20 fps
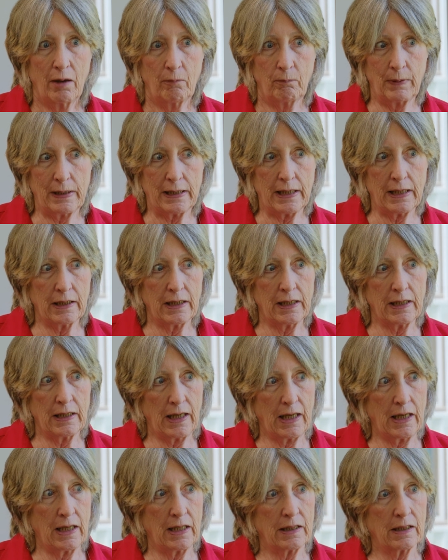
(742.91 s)
Beginning
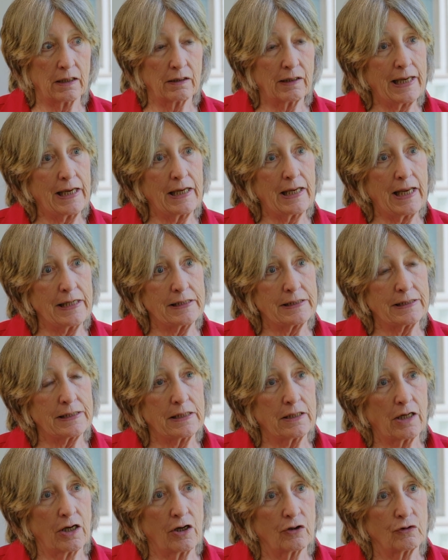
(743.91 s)
in the late
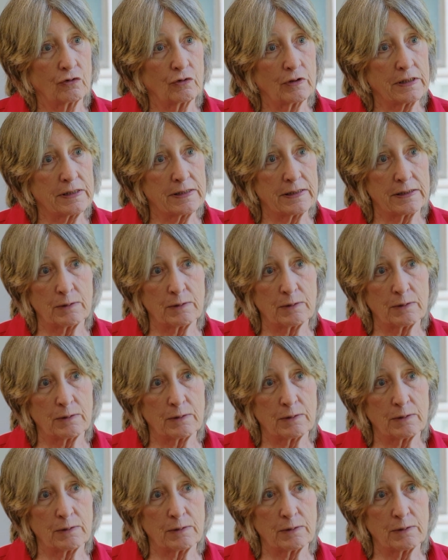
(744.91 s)
1800s,